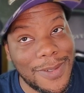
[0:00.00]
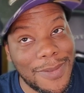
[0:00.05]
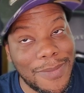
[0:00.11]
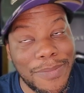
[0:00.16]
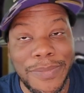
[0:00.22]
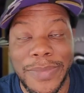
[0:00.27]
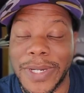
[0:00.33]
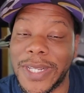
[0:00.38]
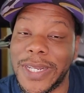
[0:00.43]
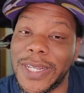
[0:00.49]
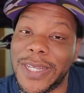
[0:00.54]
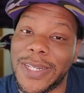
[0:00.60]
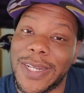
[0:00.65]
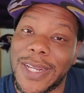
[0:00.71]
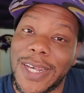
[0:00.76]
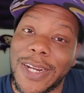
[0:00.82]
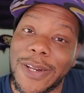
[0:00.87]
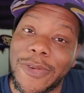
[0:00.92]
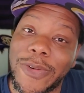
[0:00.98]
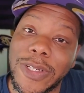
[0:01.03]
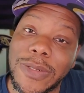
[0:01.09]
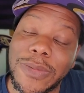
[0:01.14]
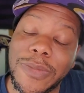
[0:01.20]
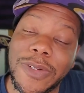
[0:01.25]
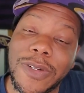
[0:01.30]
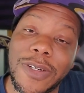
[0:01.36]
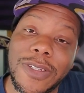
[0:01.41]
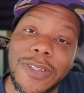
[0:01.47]
But a lot of
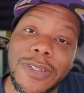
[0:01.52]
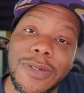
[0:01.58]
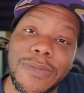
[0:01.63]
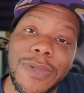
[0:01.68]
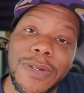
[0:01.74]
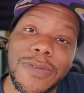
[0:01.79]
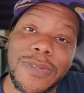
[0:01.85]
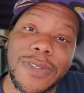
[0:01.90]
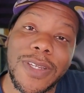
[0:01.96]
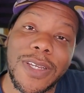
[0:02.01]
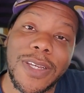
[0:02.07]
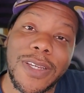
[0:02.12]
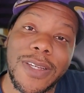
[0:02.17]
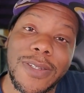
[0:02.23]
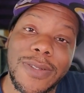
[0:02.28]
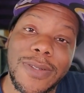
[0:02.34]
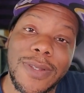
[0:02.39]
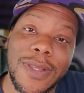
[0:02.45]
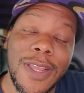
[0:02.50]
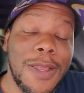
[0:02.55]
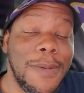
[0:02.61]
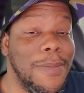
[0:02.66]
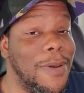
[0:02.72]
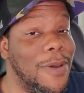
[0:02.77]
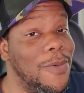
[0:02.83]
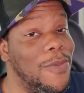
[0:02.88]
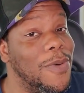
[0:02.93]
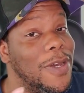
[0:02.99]
questionable calls on both sides.
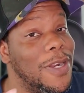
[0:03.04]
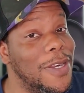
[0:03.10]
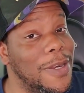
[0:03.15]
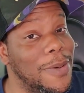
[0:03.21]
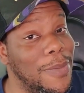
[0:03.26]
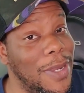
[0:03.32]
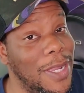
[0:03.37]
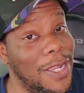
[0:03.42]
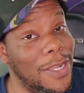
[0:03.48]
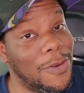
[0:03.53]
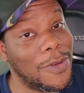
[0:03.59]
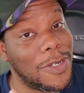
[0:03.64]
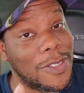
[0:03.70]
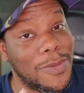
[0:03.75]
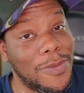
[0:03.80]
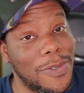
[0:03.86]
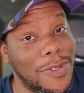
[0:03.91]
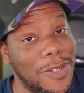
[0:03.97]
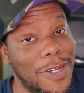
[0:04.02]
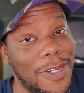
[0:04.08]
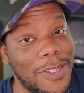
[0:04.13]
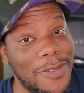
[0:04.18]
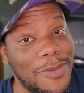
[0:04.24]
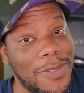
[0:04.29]
But one of the main questionable calls